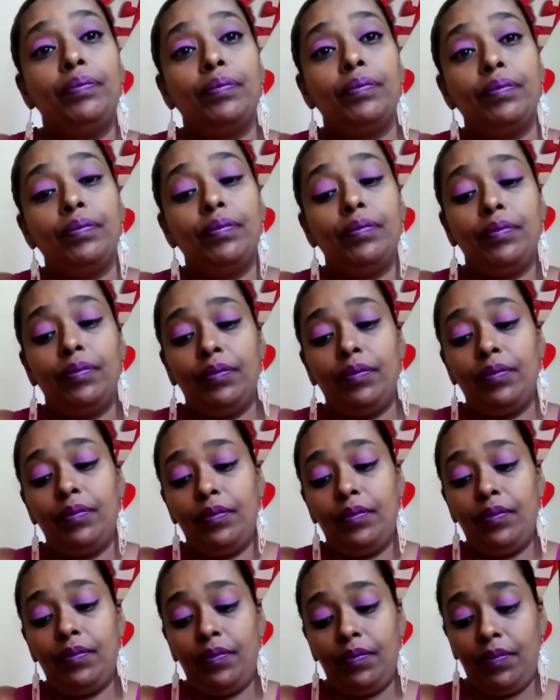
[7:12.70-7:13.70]

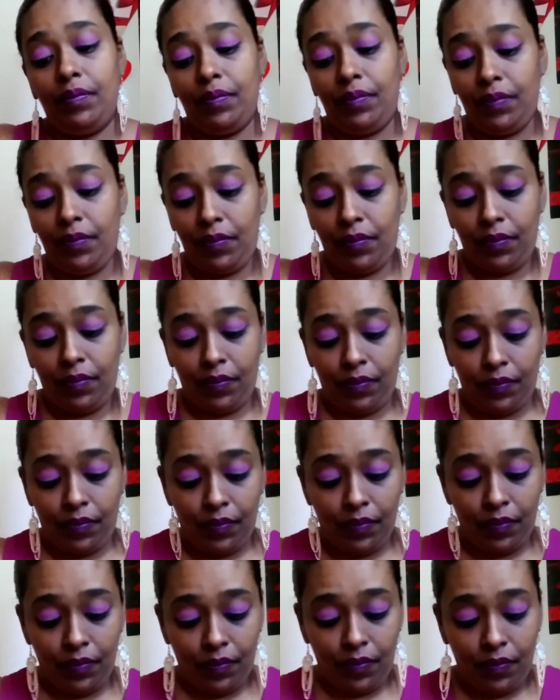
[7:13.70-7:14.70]

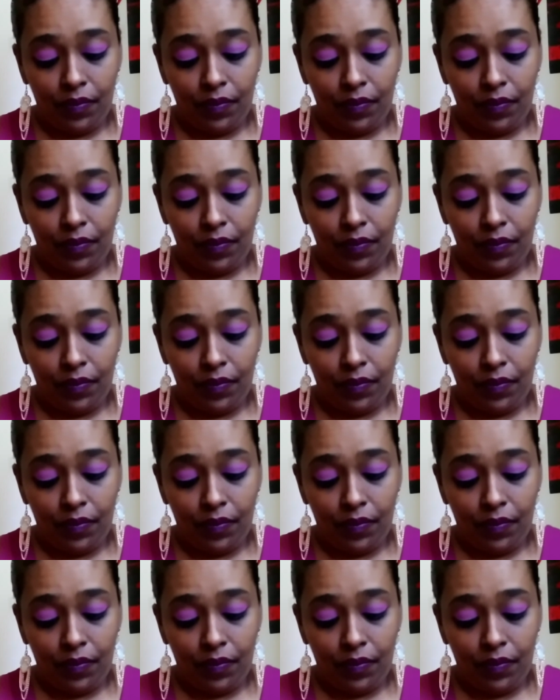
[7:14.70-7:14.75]
No one is speaking in this clip.